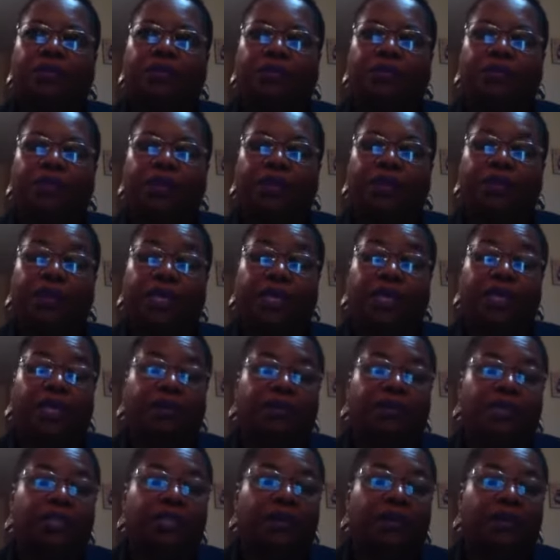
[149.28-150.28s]
we
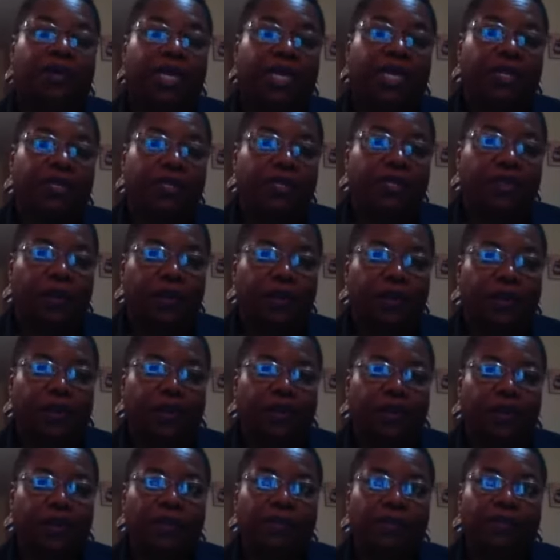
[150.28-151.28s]
become so
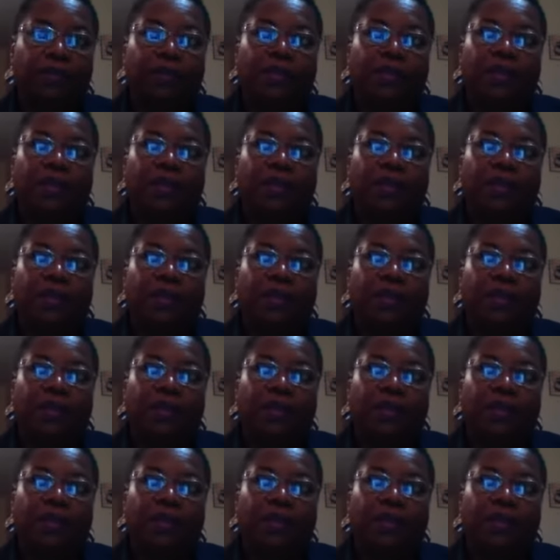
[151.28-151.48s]
internal